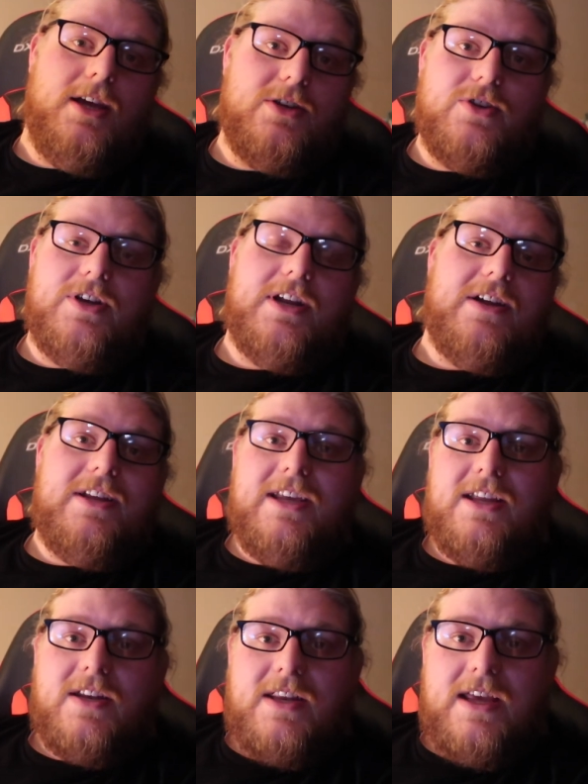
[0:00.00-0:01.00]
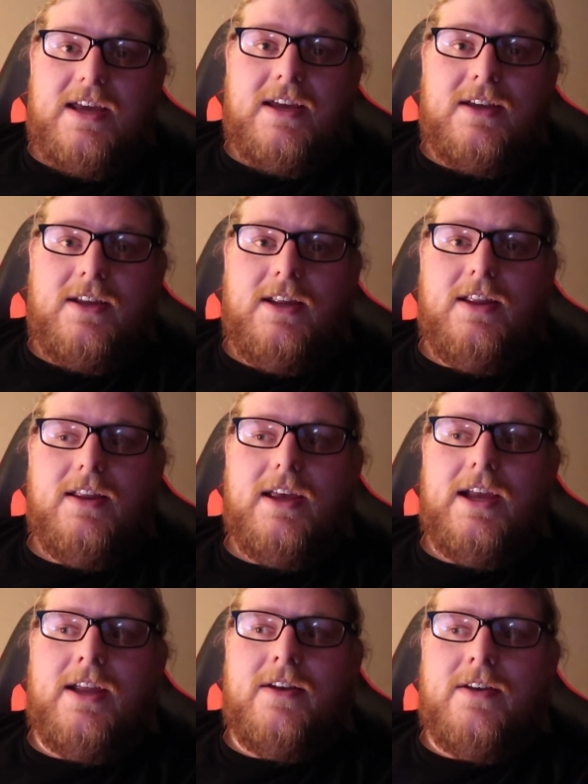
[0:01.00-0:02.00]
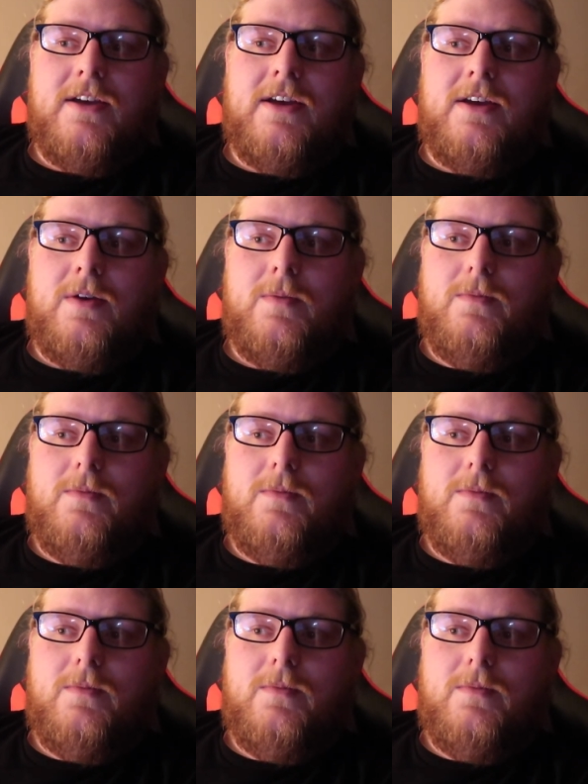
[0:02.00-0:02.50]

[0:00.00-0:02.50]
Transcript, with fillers: I took it out again today and uh,